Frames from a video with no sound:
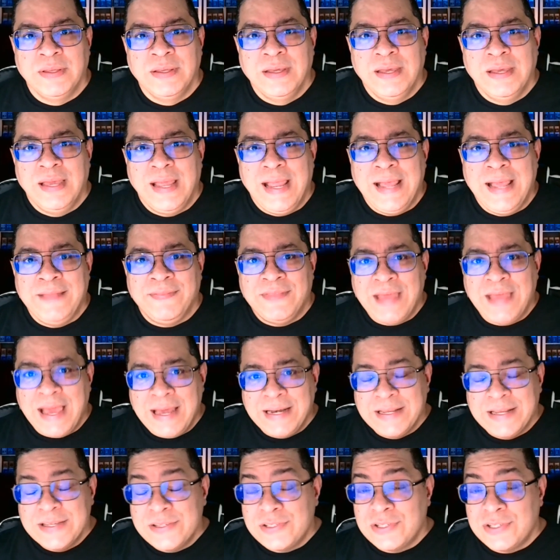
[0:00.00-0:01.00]
And that
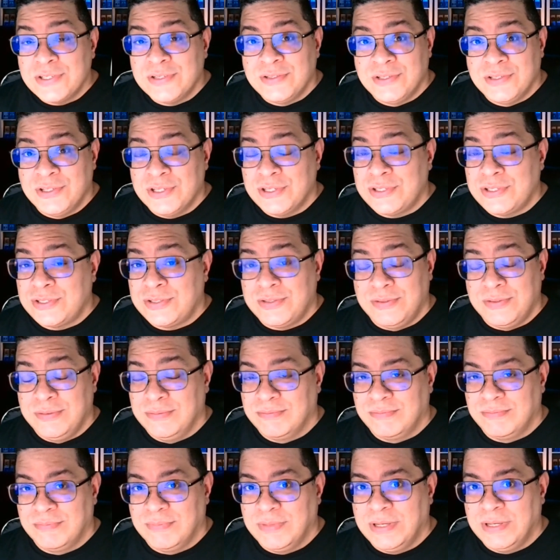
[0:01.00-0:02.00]
is just
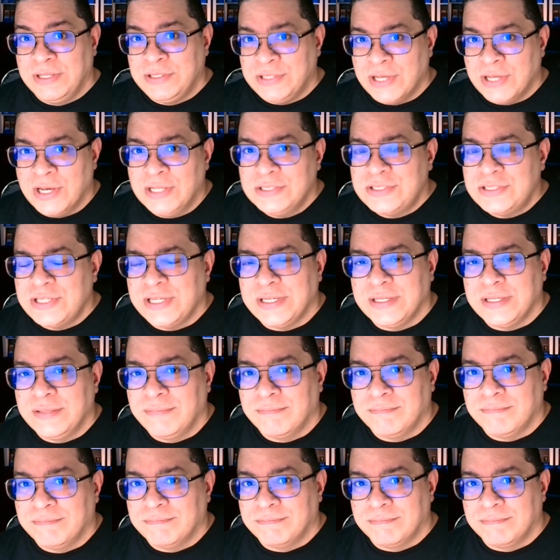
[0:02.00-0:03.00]
a daunting
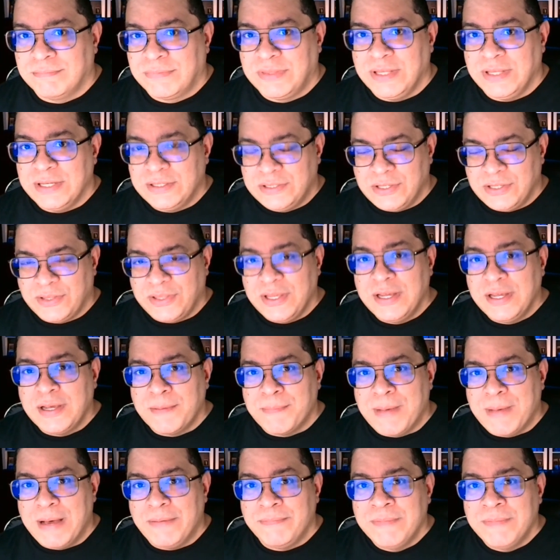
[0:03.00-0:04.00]
thing to think
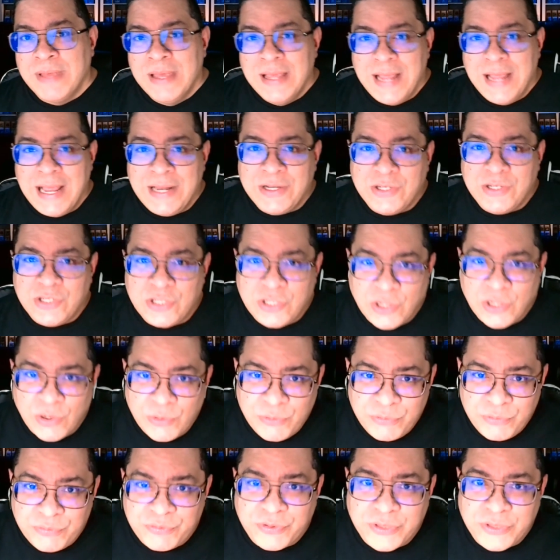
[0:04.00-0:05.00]
about. And
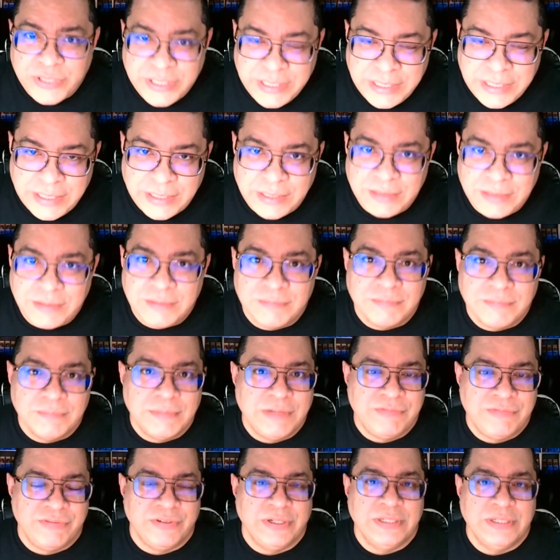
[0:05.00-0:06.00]
don't forget,
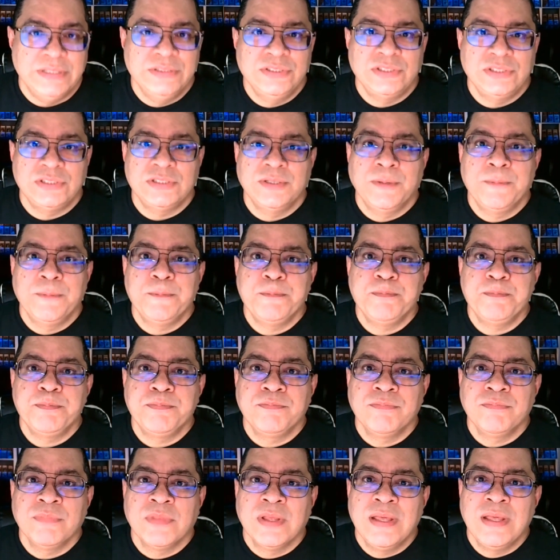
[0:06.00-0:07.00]
my friends,
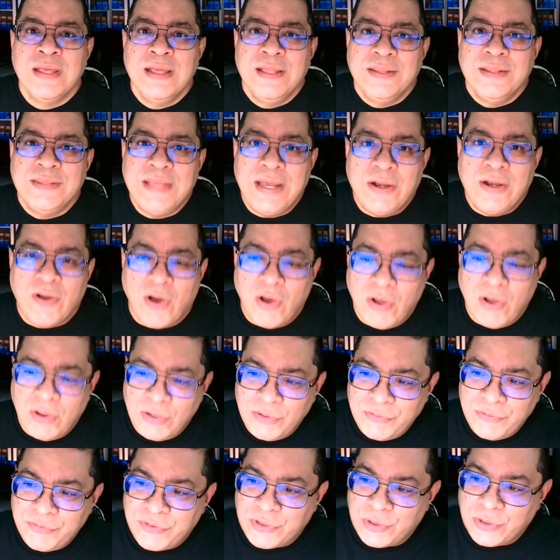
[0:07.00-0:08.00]
that all
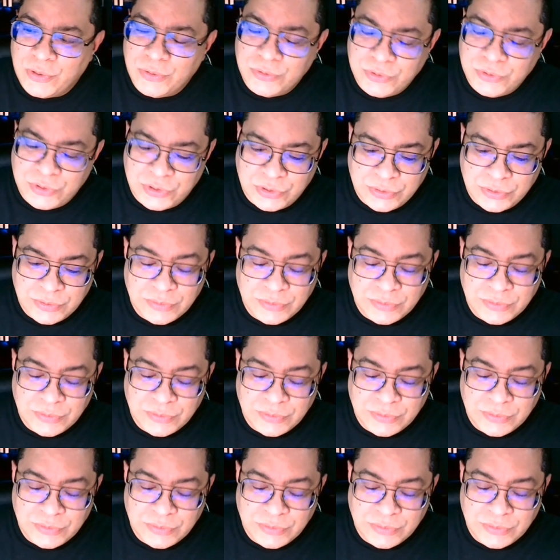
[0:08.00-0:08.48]
of those